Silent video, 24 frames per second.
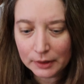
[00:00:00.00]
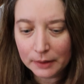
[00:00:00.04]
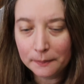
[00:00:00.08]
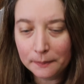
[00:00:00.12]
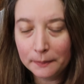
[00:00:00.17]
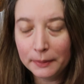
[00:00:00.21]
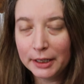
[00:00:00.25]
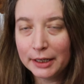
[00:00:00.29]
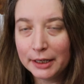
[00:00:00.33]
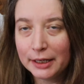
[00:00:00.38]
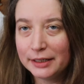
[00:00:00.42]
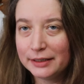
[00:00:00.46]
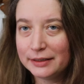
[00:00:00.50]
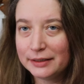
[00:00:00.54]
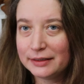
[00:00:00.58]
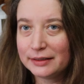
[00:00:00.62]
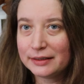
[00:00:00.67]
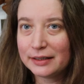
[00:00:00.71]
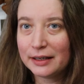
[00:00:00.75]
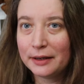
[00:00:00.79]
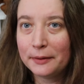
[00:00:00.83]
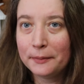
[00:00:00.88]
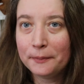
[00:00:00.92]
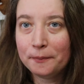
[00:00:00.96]

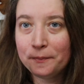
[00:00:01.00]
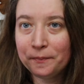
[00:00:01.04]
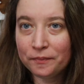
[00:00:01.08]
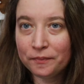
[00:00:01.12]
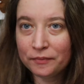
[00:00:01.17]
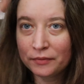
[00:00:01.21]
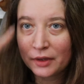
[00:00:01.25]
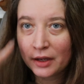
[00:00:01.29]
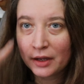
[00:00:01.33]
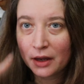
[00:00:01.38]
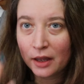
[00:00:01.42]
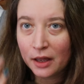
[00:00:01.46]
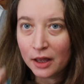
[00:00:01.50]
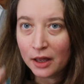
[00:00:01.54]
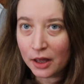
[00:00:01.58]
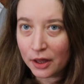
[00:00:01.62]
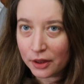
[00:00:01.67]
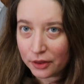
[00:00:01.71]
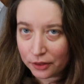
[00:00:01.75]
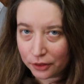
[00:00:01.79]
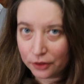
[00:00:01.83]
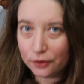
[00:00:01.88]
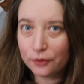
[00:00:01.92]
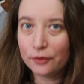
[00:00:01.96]
Because
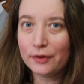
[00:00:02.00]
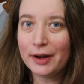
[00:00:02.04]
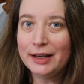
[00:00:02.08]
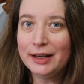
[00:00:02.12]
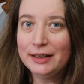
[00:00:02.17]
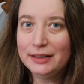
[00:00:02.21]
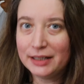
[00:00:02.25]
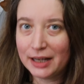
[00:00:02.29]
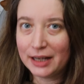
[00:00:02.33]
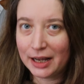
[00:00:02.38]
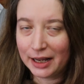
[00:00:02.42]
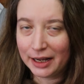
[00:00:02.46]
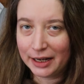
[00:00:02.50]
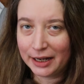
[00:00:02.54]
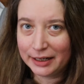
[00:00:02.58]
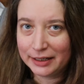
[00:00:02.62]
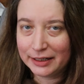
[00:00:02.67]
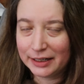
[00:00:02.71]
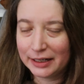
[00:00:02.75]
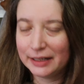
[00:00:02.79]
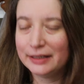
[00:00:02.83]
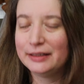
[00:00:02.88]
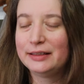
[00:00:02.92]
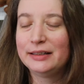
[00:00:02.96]
the red tide
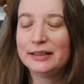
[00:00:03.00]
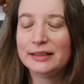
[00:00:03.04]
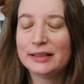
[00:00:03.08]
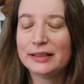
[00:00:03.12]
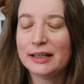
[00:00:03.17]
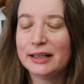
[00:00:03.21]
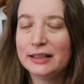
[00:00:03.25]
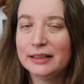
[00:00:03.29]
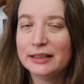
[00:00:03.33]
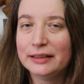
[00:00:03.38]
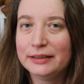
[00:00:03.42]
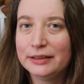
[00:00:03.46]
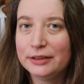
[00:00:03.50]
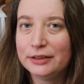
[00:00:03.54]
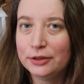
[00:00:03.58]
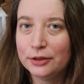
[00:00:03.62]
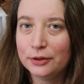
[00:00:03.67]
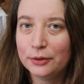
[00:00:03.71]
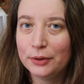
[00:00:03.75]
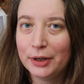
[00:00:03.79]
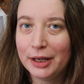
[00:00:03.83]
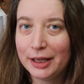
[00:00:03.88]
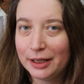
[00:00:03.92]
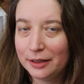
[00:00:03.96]
has decided
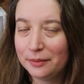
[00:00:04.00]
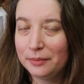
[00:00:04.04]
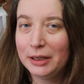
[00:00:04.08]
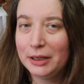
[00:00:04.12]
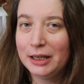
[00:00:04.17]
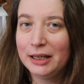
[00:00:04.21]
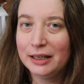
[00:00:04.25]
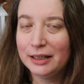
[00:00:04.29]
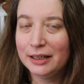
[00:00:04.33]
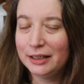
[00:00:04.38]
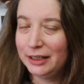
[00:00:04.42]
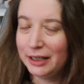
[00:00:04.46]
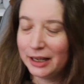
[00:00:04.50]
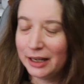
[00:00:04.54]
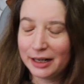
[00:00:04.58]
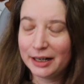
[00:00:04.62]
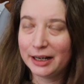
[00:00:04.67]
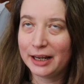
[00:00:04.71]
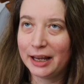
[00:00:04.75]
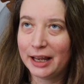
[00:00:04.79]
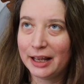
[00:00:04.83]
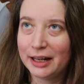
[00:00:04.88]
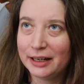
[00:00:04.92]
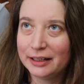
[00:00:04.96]
to hit me yet
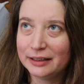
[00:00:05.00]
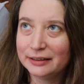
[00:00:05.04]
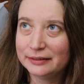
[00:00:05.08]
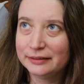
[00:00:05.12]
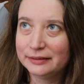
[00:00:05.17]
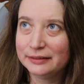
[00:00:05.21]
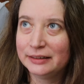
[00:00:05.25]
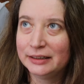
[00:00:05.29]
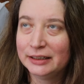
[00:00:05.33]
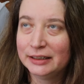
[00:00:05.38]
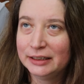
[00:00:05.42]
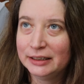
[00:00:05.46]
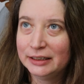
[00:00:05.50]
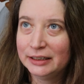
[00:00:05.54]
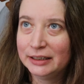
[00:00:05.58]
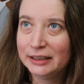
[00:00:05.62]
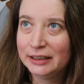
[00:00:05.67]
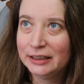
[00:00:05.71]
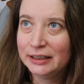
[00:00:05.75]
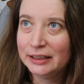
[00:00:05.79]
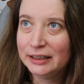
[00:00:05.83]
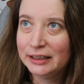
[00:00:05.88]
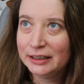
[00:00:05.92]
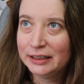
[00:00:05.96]
again.
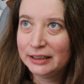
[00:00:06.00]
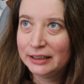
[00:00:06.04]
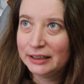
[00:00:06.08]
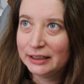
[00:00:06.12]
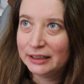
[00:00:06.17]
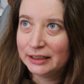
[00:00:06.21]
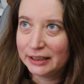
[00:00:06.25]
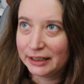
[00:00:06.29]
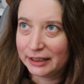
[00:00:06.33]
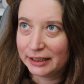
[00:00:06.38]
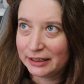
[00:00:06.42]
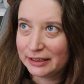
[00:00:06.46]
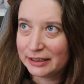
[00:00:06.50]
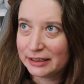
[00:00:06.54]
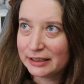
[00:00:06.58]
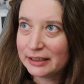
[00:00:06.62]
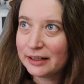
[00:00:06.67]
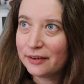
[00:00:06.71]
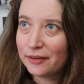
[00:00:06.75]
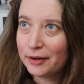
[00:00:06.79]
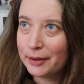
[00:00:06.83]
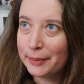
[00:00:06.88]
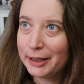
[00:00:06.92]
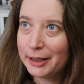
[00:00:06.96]
It does
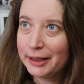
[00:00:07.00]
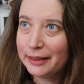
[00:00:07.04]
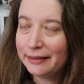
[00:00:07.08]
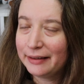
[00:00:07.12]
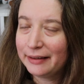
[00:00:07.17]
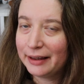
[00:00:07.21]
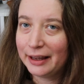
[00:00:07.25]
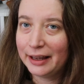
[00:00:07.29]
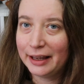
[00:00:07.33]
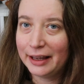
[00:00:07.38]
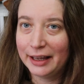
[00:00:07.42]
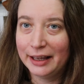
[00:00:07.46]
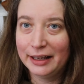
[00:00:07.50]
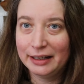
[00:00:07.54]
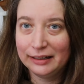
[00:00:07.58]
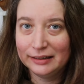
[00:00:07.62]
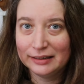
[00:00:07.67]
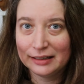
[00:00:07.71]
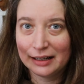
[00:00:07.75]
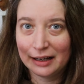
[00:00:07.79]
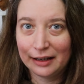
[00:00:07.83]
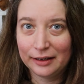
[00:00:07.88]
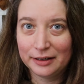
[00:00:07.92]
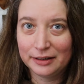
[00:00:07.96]
every month,
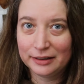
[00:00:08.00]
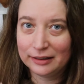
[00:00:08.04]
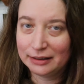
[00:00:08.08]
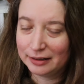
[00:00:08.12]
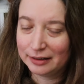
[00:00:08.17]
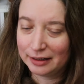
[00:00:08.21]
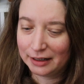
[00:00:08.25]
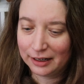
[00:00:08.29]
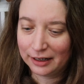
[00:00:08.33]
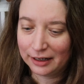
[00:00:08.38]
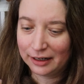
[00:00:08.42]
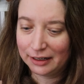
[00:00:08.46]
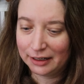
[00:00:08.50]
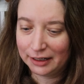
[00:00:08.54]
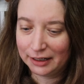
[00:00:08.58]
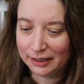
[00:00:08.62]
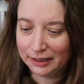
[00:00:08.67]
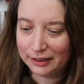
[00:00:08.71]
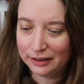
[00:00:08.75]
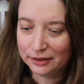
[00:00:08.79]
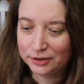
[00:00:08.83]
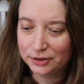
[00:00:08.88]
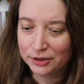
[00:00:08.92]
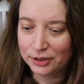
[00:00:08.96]
and
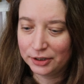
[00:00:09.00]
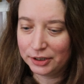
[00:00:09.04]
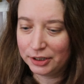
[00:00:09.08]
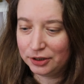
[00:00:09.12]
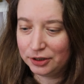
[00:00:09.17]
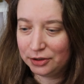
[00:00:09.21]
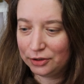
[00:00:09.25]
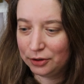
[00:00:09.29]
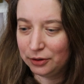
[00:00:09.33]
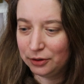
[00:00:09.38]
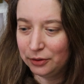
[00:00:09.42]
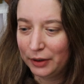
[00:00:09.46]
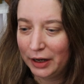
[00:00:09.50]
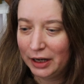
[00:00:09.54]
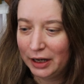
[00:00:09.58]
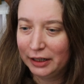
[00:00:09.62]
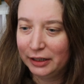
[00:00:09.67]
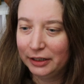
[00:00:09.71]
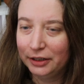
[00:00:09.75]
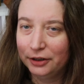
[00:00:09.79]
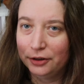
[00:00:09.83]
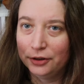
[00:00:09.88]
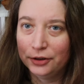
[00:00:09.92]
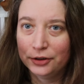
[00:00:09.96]
I turn into a
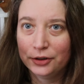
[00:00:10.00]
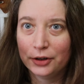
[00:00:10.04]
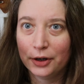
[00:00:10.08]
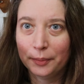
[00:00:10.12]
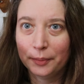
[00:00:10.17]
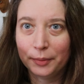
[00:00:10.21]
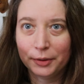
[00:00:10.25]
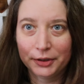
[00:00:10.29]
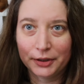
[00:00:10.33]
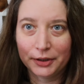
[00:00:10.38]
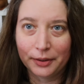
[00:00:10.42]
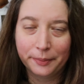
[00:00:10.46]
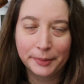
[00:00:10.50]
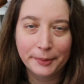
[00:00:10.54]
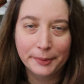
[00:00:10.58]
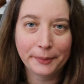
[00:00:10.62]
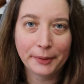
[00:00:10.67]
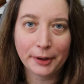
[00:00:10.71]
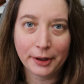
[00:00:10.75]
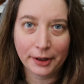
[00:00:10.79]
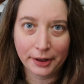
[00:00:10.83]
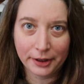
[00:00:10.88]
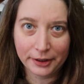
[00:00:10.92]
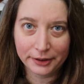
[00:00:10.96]
little crumpled up
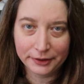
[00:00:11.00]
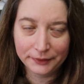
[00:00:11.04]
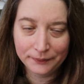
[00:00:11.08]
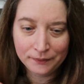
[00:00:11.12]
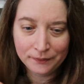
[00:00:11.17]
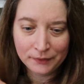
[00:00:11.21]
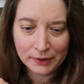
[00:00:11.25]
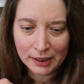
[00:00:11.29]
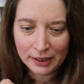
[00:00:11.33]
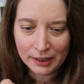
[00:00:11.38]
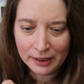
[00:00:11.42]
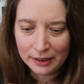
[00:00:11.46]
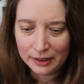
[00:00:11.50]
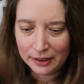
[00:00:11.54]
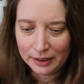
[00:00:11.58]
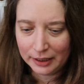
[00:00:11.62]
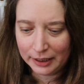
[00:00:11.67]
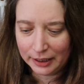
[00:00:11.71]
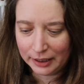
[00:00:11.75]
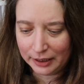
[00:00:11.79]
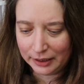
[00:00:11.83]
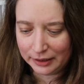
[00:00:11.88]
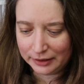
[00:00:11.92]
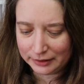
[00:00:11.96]
ball,
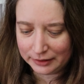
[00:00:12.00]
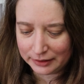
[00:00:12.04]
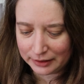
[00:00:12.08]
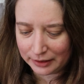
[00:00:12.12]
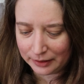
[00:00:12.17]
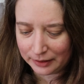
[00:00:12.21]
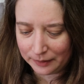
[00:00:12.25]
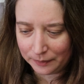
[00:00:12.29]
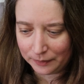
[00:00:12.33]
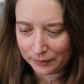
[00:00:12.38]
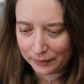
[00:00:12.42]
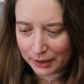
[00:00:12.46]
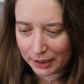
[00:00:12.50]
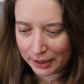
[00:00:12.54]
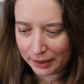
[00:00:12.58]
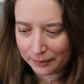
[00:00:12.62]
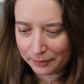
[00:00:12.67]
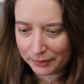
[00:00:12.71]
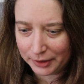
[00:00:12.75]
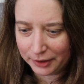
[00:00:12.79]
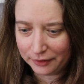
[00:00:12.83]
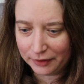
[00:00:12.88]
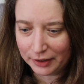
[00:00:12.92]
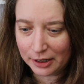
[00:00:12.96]
and
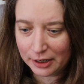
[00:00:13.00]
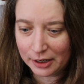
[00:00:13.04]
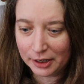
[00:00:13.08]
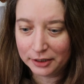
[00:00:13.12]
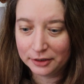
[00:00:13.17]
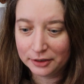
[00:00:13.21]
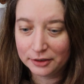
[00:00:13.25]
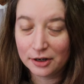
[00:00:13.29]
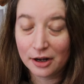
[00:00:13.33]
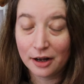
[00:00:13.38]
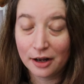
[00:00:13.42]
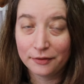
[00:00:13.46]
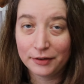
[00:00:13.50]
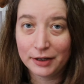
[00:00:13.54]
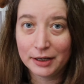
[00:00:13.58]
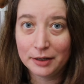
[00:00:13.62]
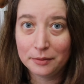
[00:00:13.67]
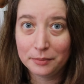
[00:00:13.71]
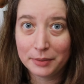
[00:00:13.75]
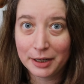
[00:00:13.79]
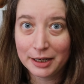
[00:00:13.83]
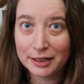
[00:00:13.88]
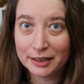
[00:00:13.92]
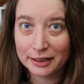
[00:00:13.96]
I'm living on coffee
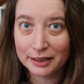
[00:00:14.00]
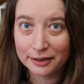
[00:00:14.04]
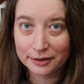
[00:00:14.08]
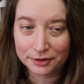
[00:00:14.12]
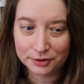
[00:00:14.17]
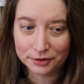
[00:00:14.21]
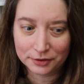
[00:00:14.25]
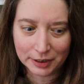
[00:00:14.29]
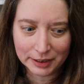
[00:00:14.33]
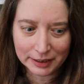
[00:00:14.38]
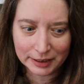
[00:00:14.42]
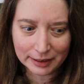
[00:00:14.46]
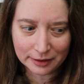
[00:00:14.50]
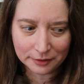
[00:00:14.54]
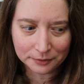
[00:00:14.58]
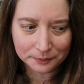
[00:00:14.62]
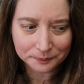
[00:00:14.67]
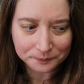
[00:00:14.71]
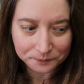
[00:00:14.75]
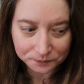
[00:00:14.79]
and painkillers right now.